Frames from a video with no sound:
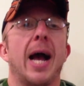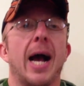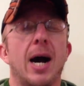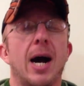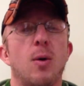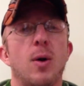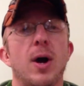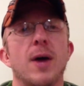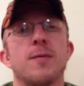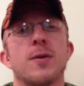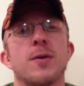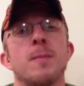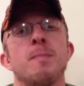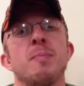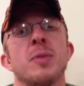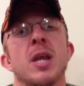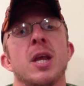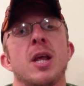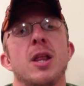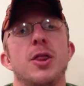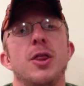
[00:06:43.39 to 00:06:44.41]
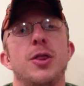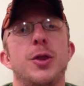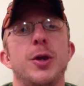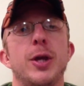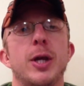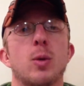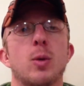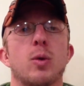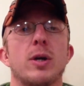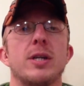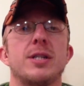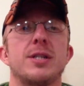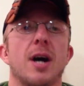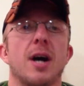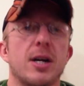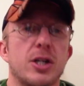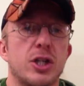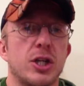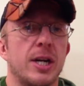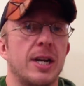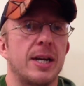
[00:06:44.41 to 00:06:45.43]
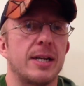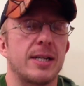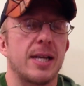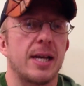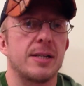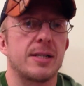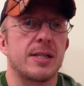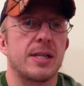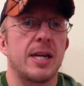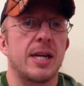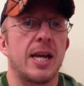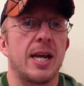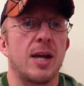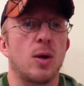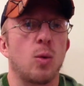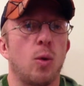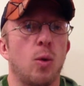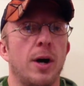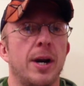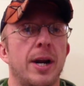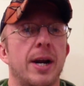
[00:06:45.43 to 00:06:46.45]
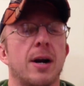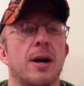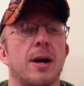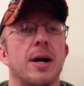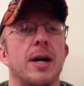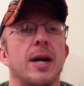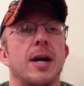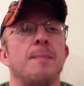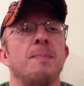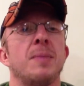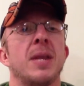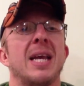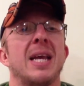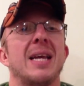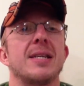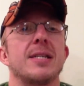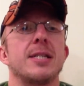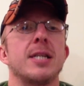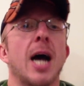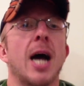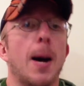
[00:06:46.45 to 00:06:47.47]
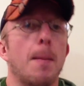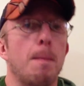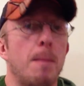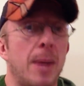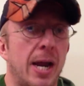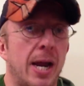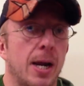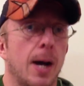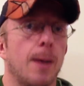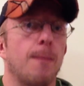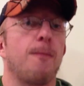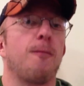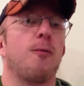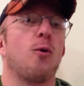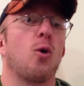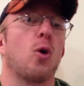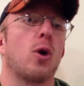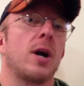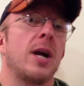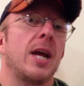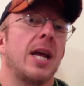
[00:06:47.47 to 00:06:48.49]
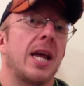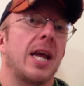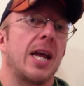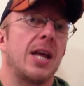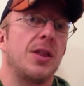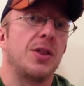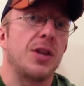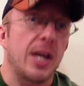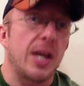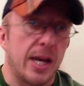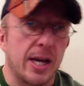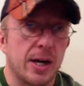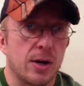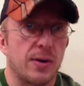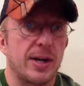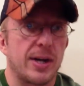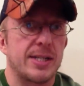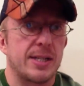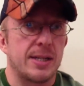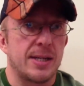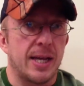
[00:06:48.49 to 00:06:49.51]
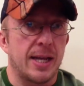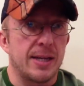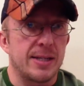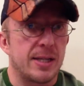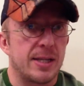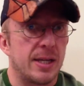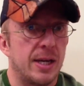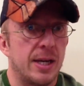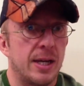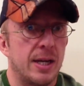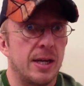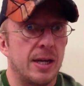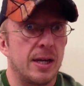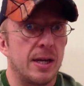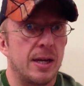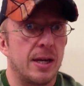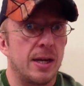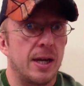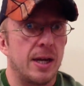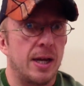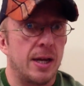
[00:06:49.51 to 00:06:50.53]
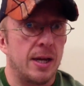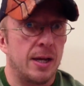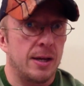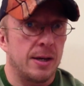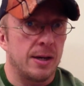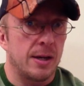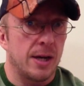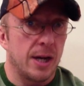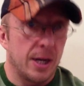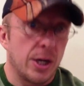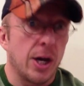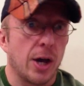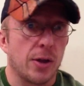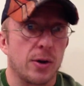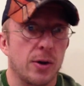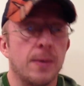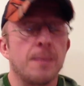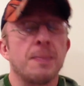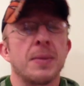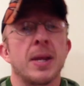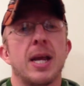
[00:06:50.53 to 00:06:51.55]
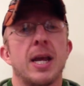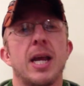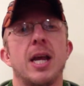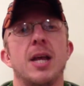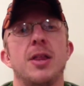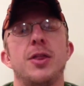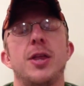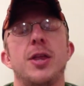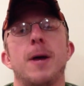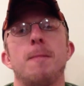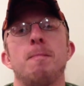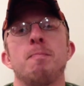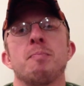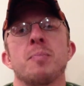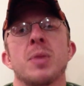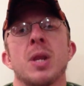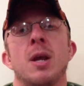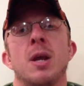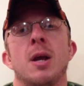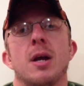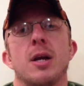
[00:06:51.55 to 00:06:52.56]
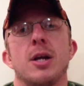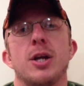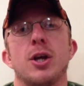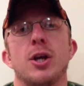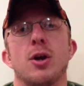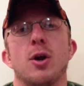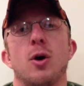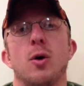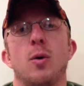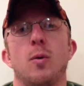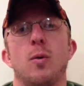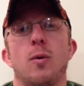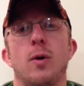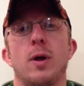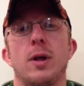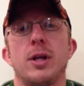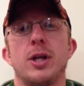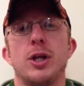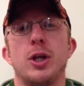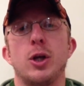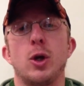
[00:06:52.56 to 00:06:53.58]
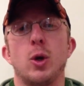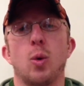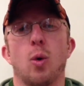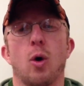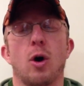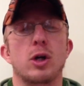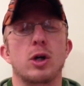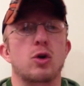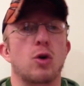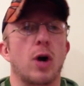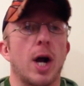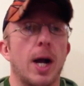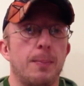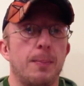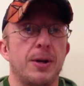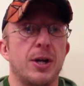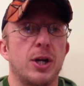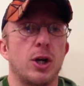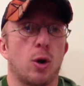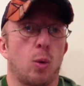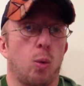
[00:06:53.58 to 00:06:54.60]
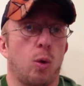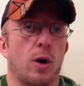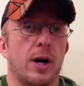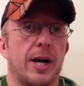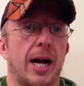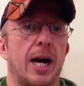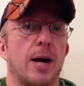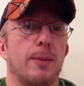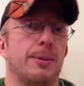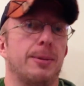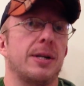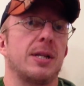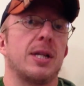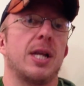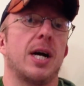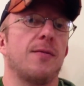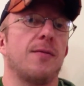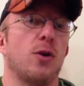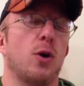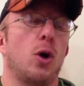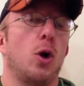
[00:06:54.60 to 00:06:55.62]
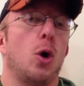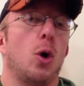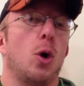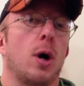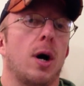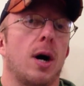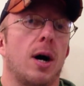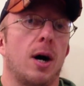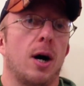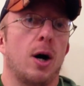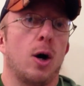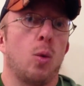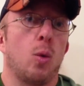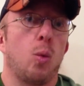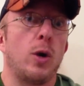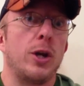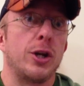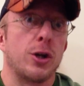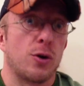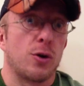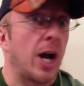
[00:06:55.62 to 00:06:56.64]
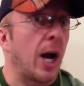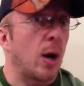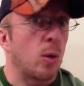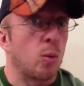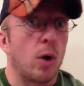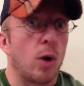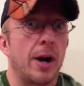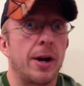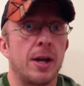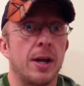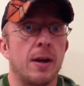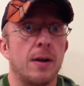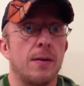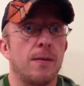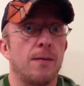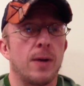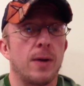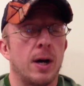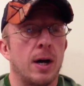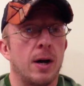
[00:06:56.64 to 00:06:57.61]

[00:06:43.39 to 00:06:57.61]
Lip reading: However, the reduction in intensity in one area is not made up for in the increased intensity in another, in that you are dropping your work output level when you're not running